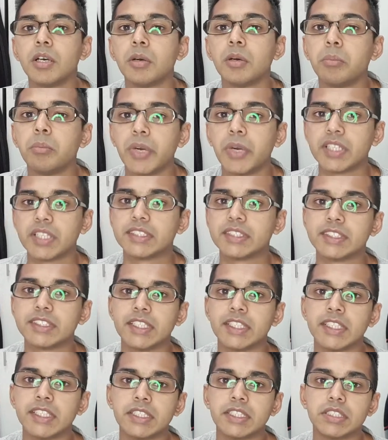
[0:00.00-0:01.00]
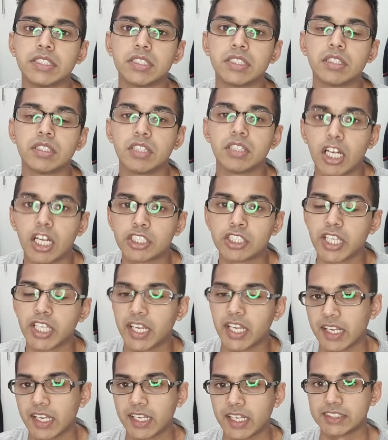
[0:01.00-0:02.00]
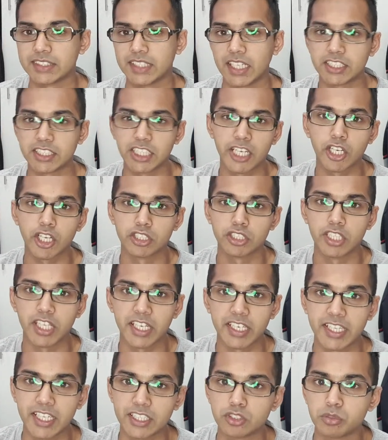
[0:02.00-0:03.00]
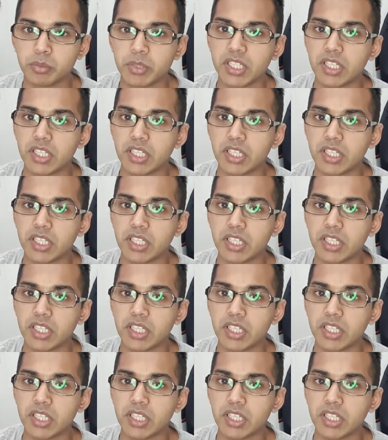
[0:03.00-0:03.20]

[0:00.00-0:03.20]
but I try, like I said, I try not to let it get to me,